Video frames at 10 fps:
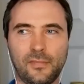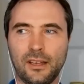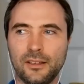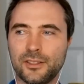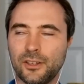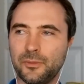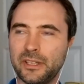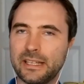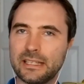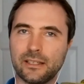So, I
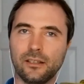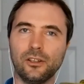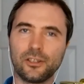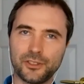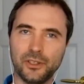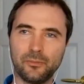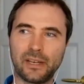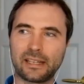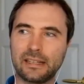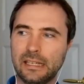mean, there's a lot to unpack there.